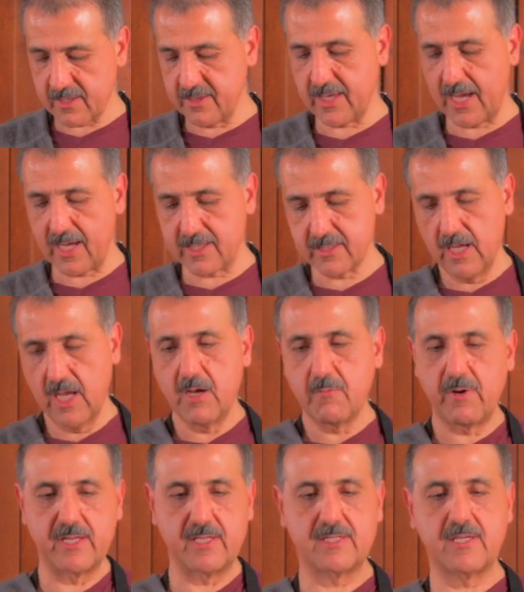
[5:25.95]
That,
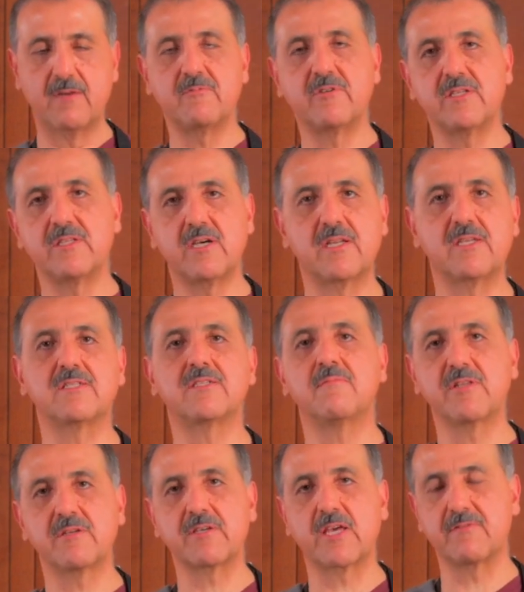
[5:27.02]
by the time we're done
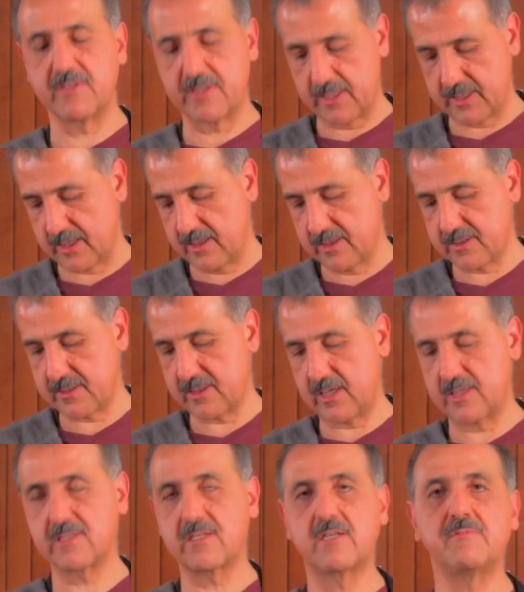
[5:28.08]
assembling everything else,
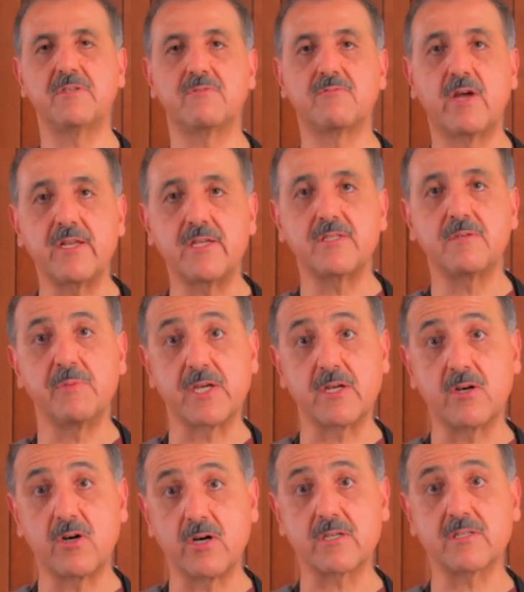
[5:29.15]
that's gonna be ready to be
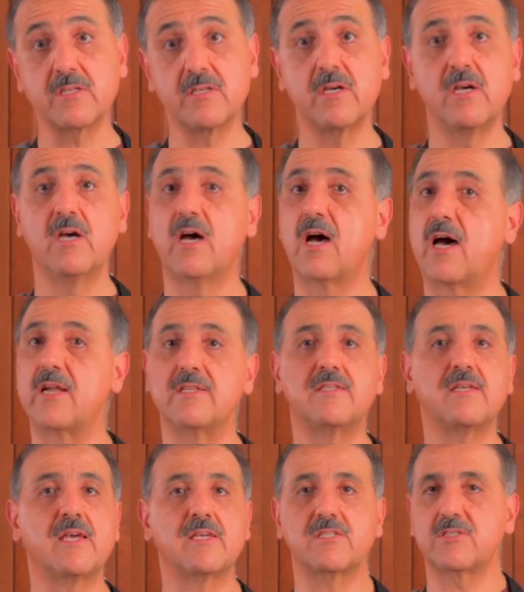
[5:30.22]
cooked. And it
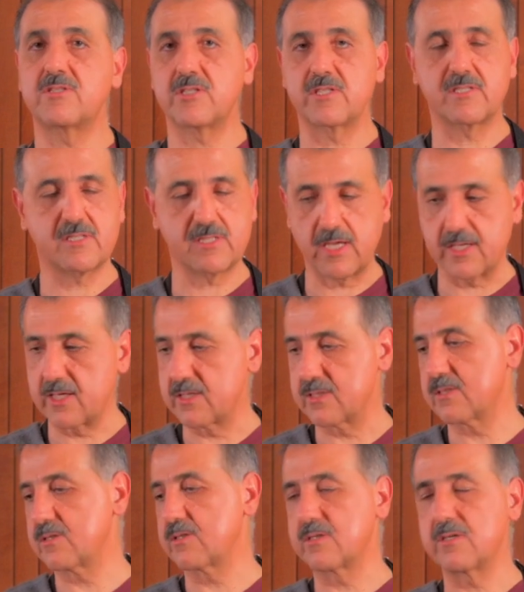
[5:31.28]
takes just seconds
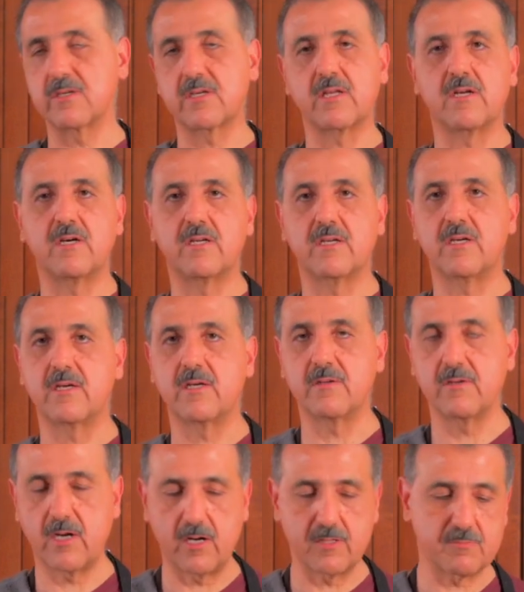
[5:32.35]
to cook it on
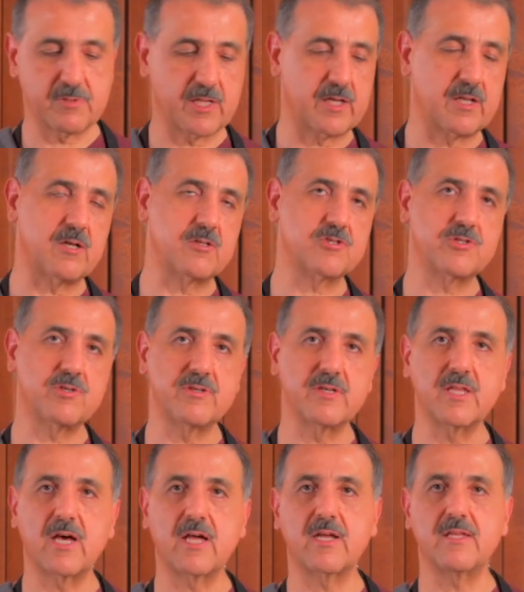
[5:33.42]
a hot plate. I'll show you
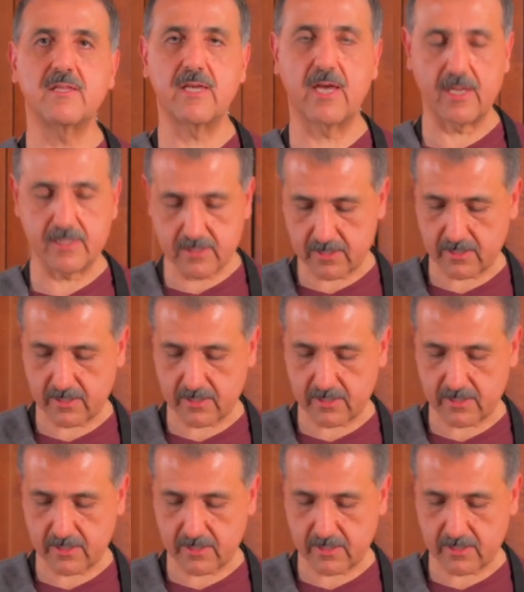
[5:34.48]
that at the end.